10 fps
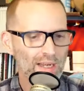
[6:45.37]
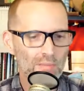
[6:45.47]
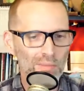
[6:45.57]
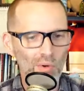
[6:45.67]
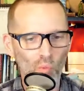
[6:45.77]

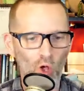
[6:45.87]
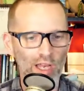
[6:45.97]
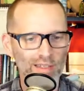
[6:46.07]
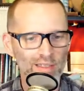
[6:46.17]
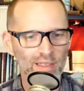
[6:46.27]
number
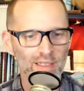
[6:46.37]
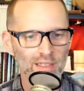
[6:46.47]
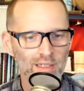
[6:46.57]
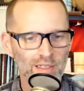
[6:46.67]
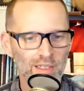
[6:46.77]
one
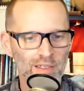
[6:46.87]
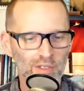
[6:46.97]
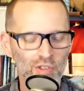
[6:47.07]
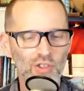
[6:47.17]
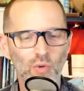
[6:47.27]

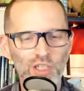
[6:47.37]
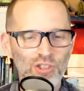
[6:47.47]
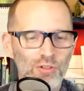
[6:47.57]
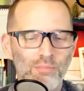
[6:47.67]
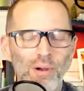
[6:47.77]
Sony should